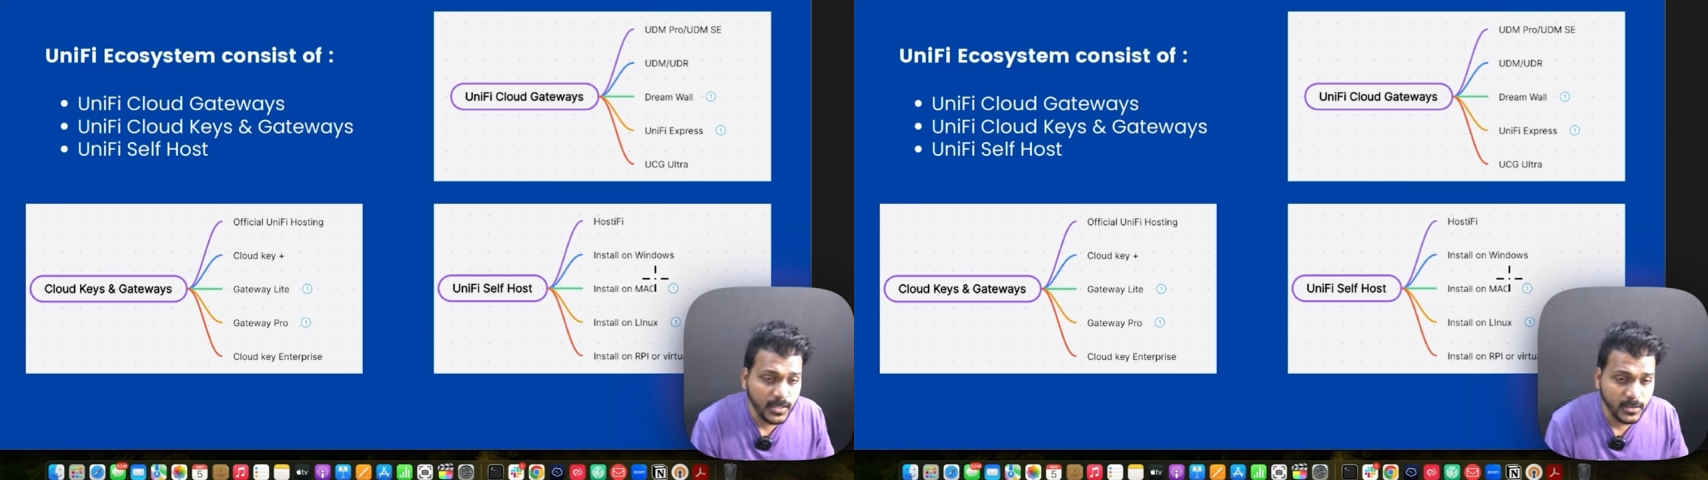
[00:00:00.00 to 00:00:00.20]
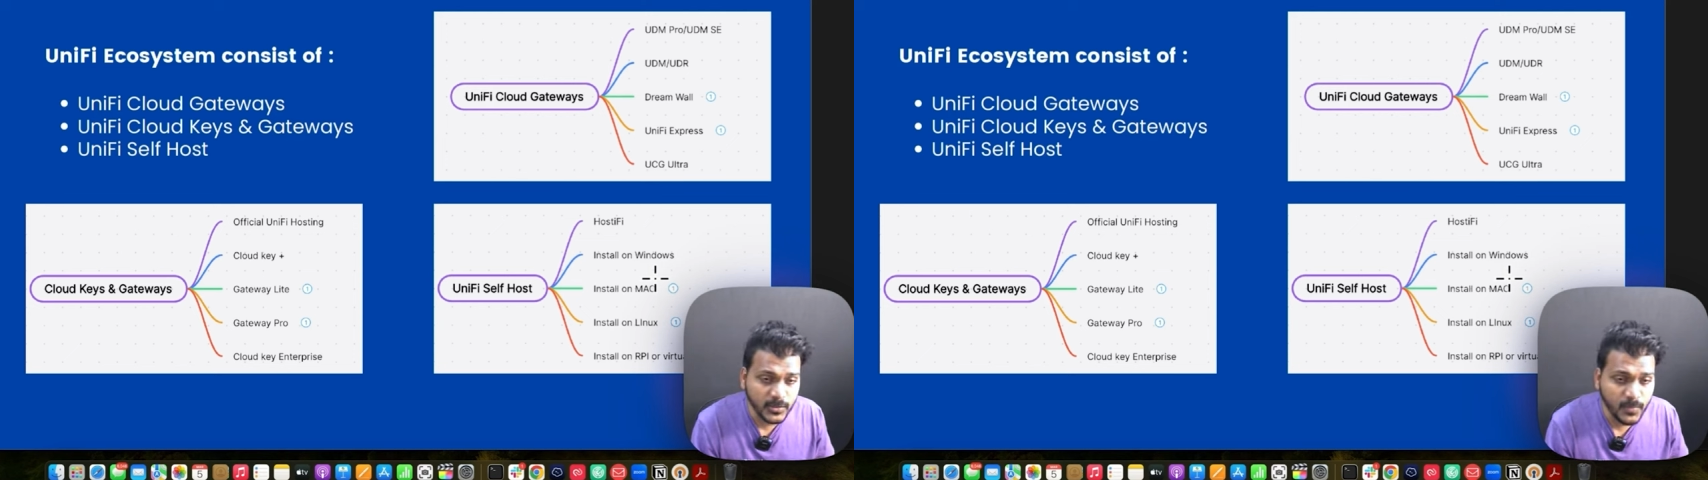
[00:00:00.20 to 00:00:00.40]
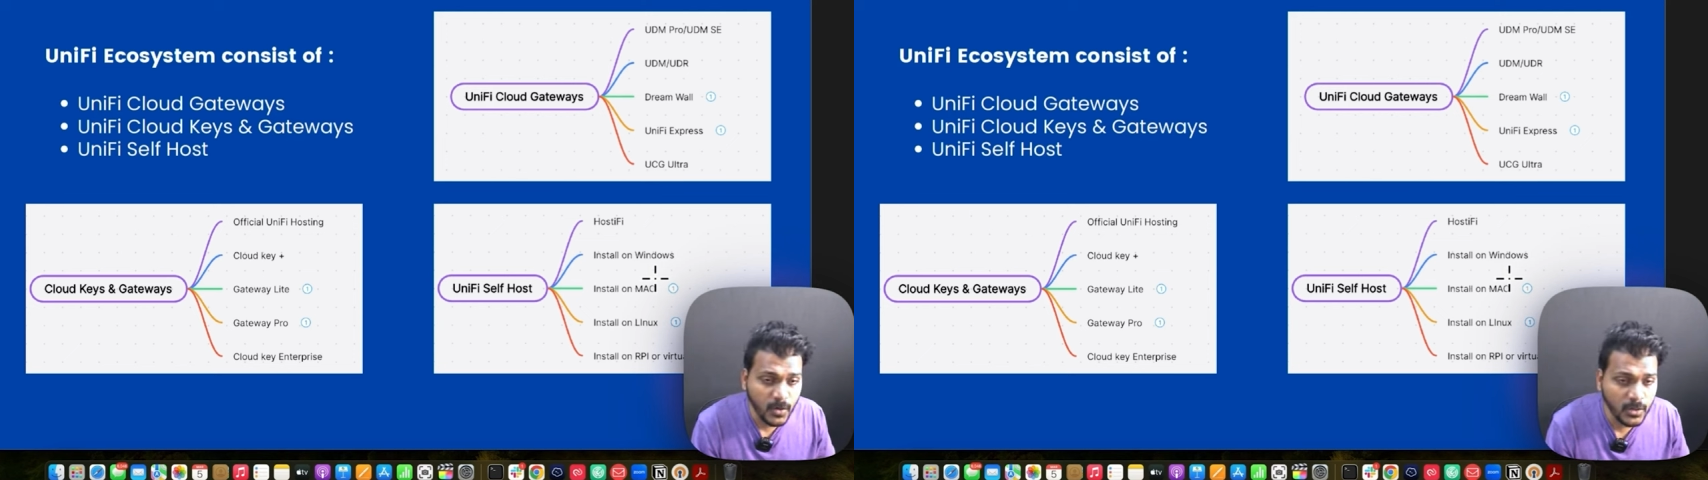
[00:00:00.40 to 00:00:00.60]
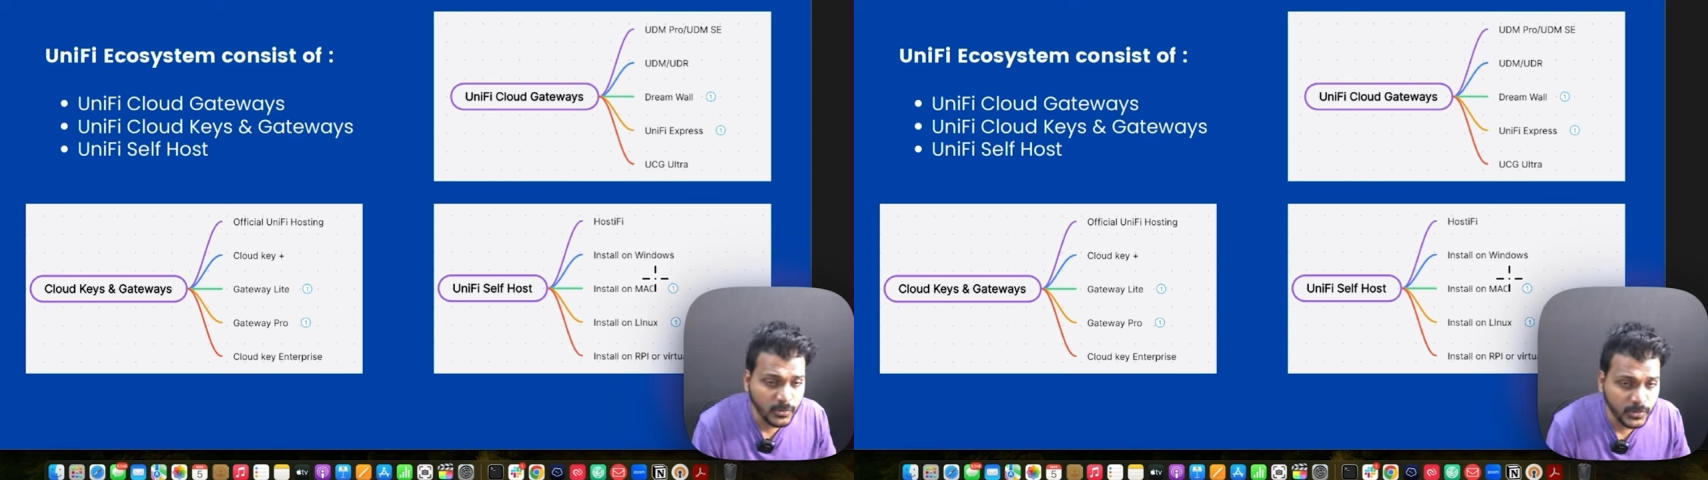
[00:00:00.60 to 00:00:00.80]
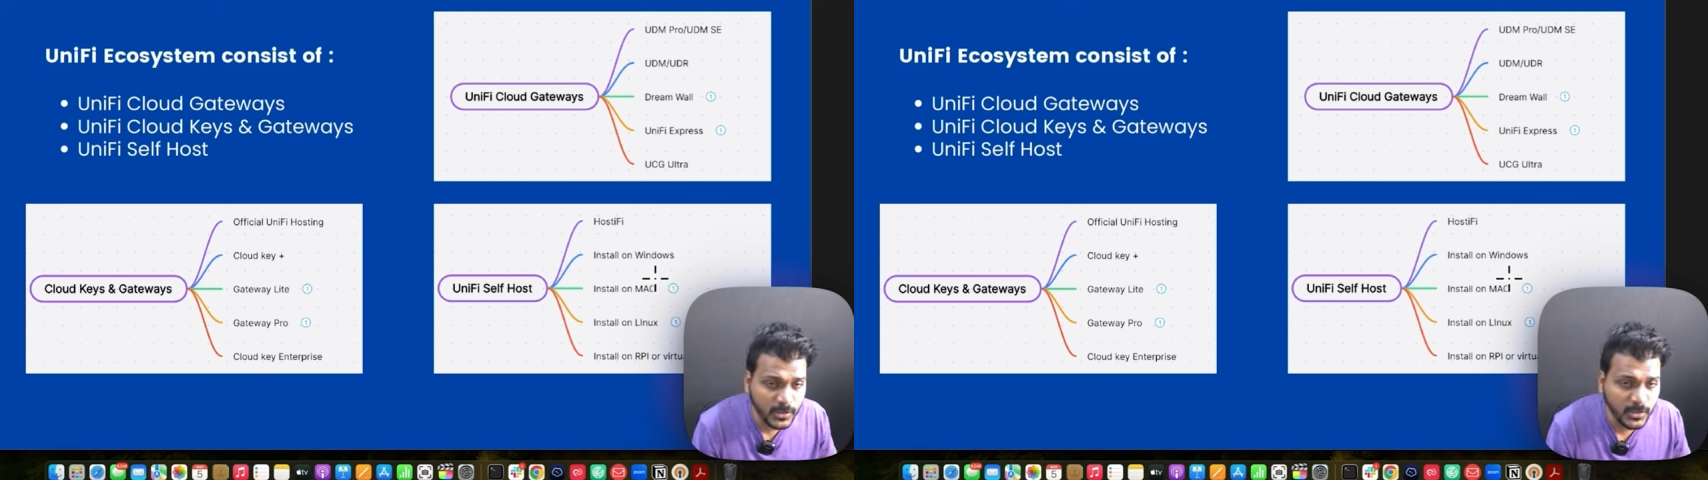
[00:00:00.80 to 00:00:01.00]
and the small
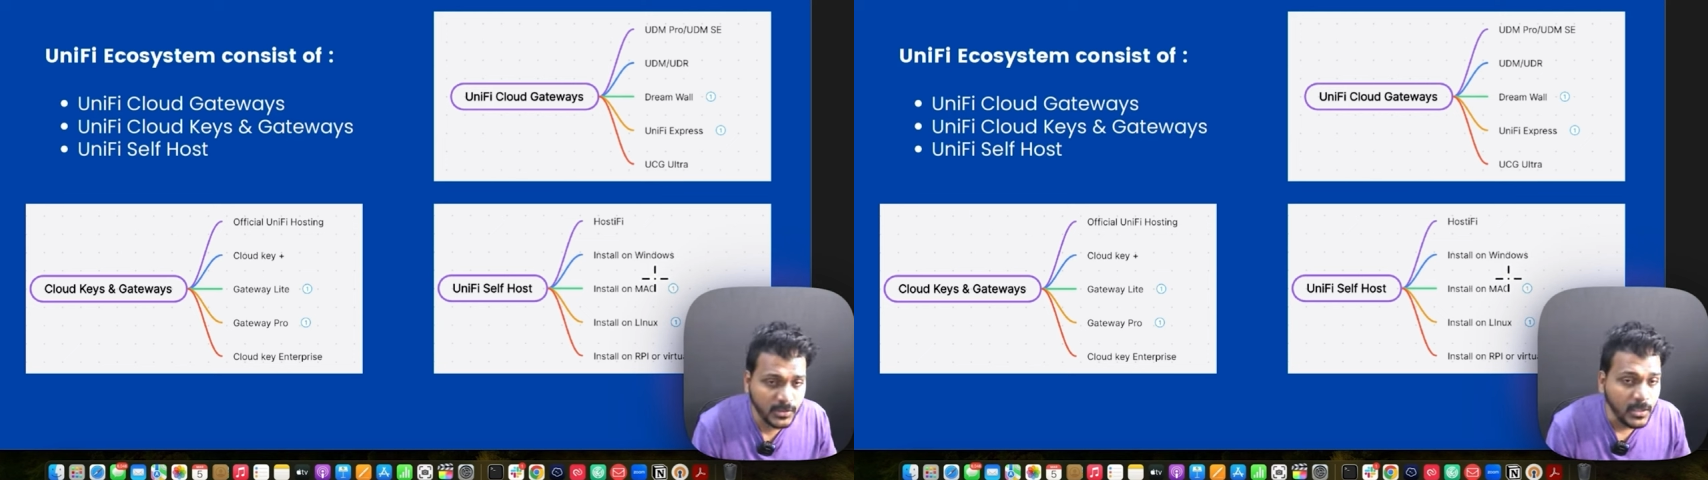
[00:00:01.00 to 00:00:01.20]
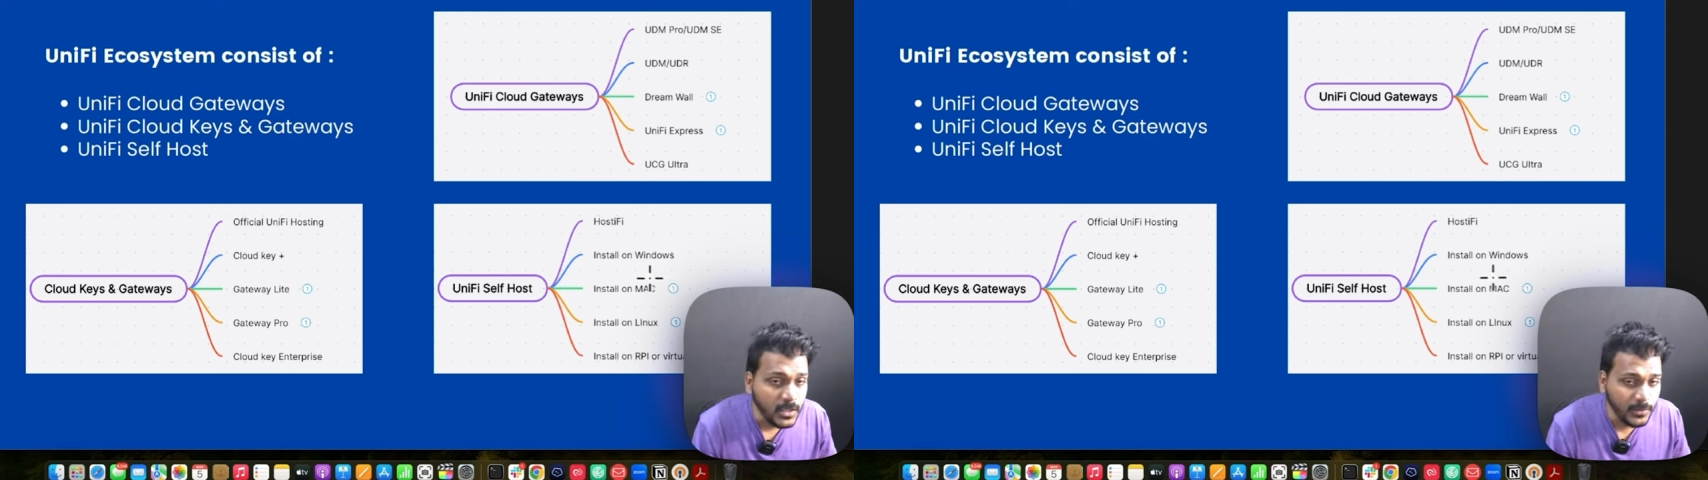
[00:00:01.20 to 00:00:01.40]
user,